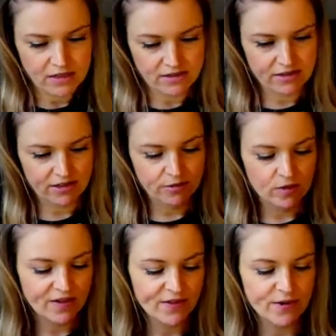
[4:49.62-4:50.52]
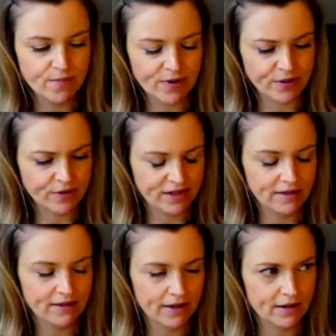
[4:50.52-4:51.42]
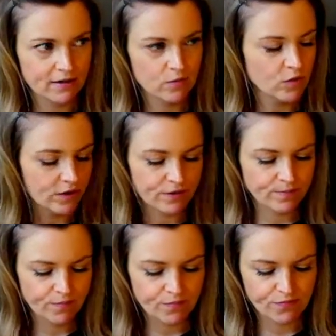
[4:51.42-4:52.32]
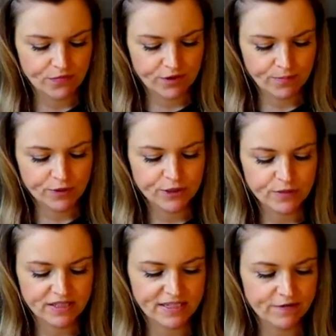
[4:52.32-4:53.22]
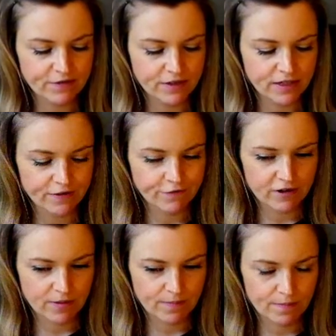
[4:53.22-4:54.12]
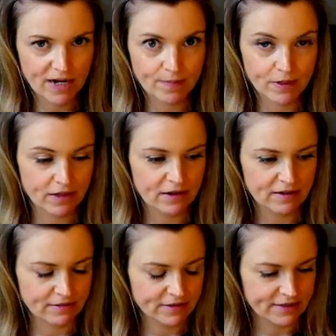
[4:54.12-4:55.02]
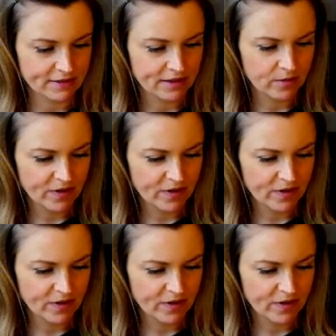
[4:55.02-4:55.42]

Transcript: So, and they were both, I think, well, the blue is definitely from Abercarns.